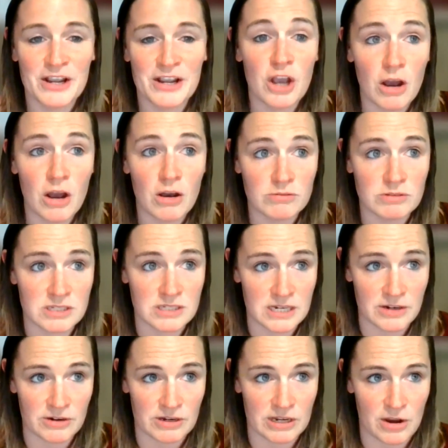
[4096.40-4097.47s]
goats,
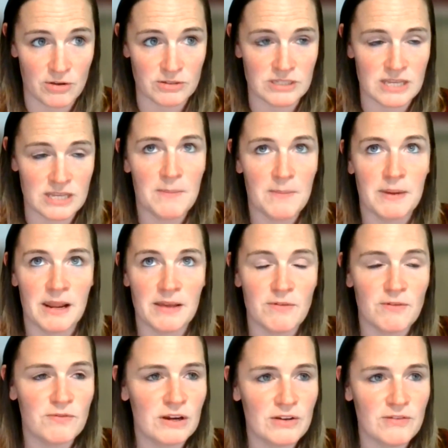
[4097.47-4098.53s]
dairy goats, but I have
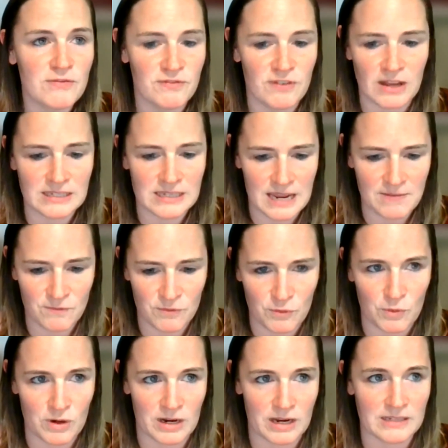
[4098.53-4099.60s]
a very fun name
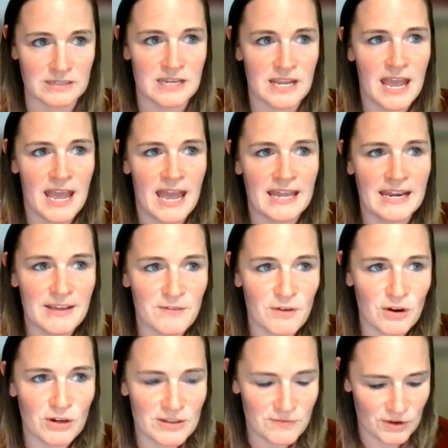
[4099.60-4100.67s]
for it, and I've
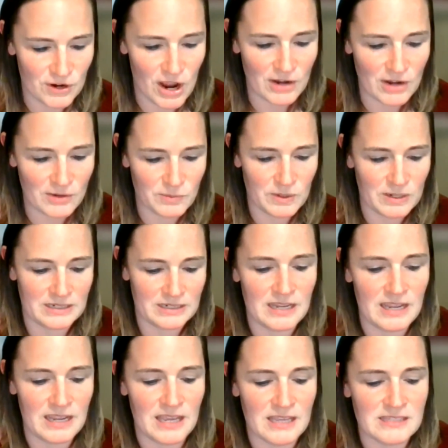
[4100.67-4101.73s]
already forgotten what it
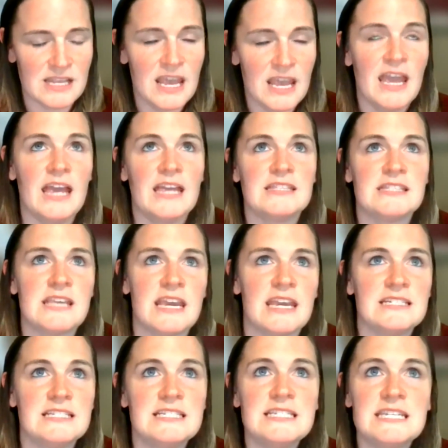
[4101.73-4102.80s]
is. It's
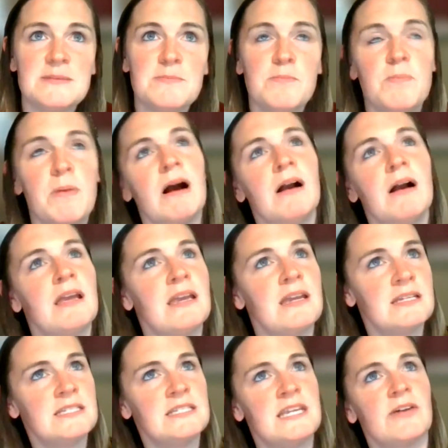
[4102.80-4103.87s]
like
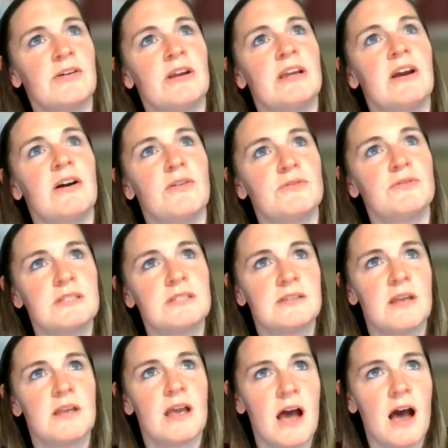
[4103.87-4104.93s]
debunking dairy
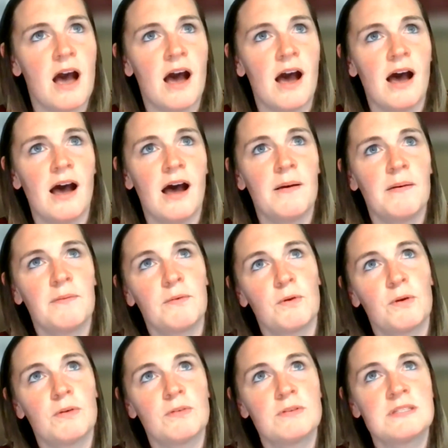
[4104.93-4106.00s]
goats.
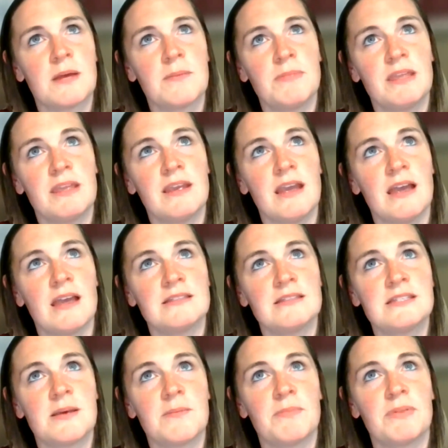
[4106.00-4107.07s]
Something and
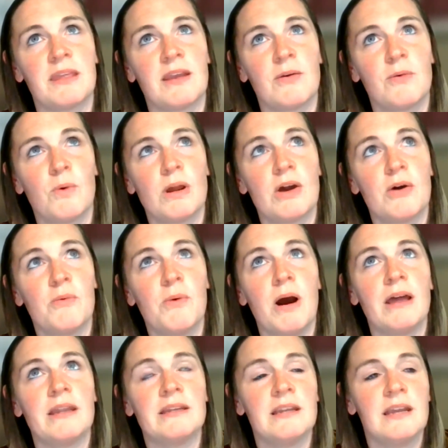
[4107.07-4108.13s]
something
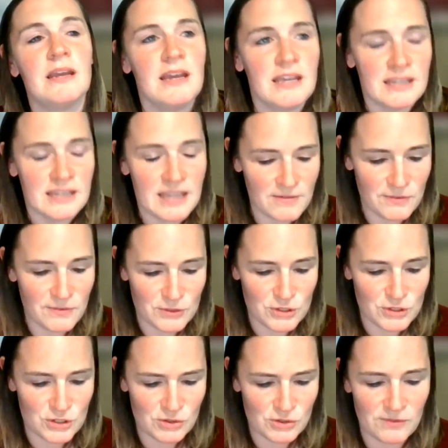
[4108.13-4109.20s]
101. Yay for
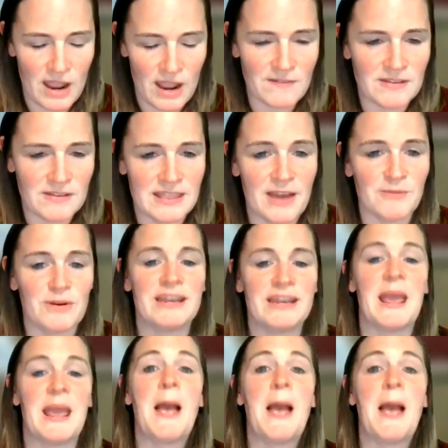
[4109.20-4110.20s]
Julie for having that ready.